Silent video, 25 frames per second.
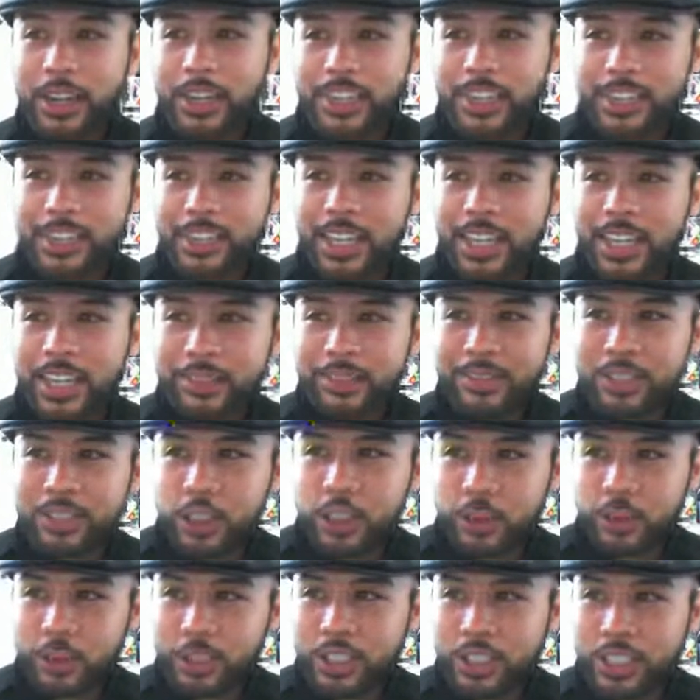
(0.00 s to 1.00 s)
It's not even so
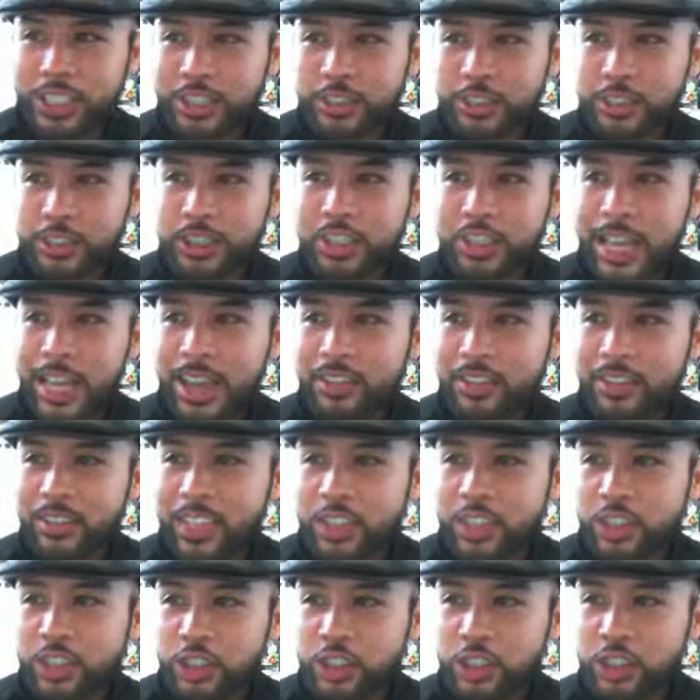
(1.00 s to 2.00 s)
much that they're savvy,
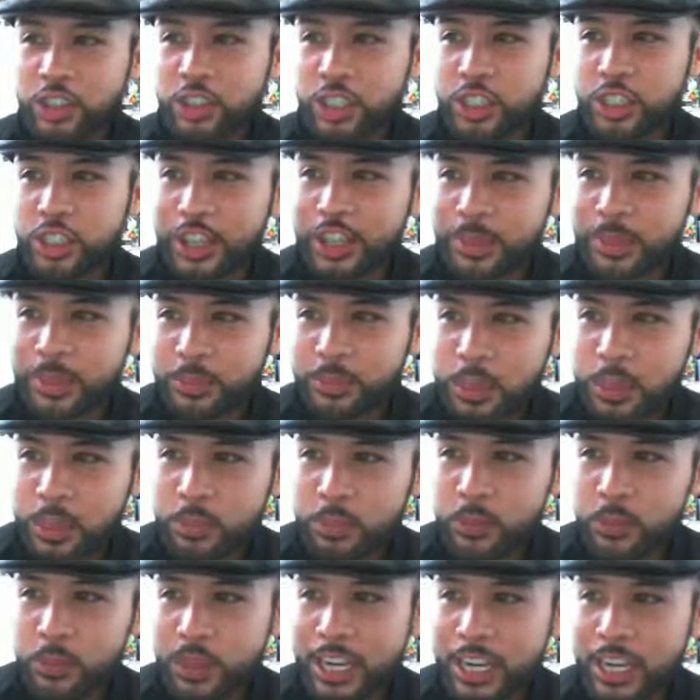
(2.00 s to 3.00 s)
it's just a lot of
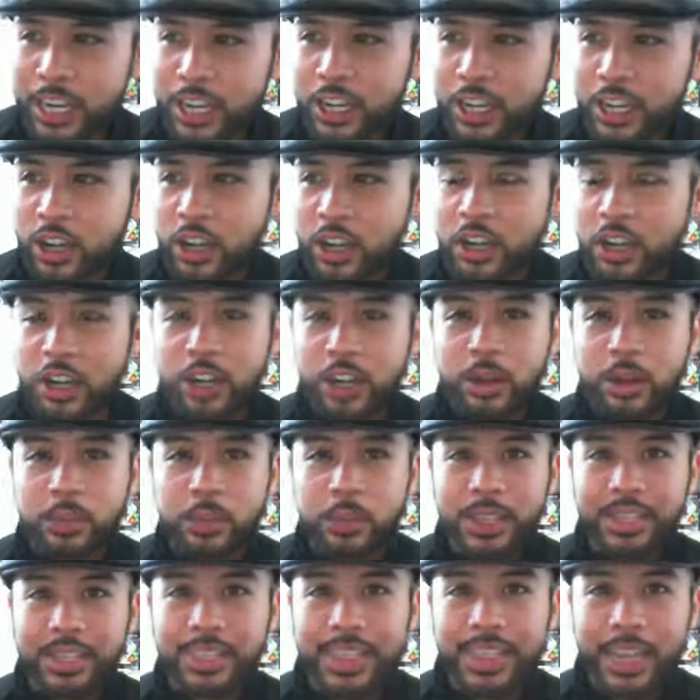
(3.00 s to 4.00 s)
people getting caught up
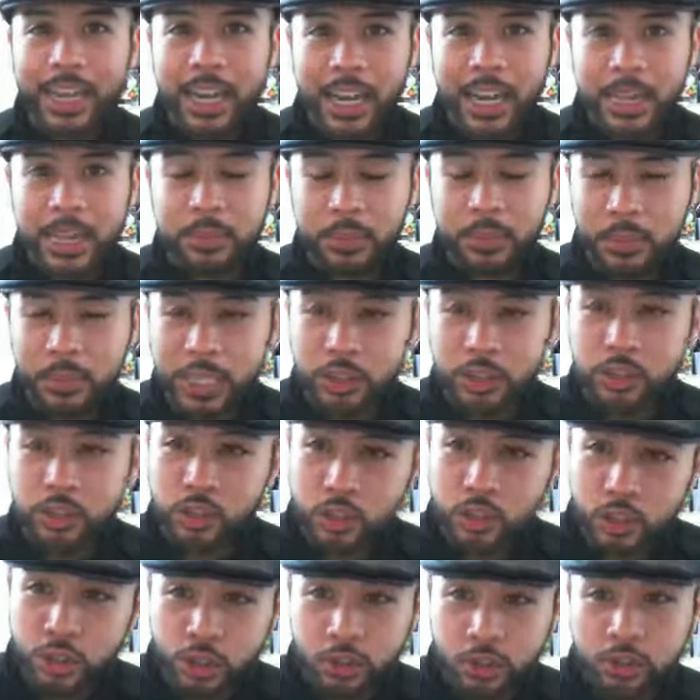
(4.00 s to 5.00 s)
in the hype. That's
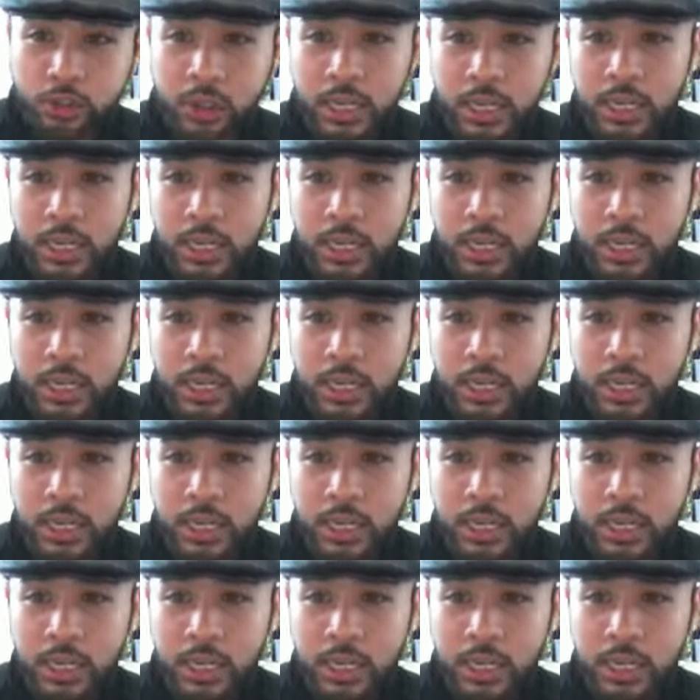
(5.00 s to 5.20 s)
true.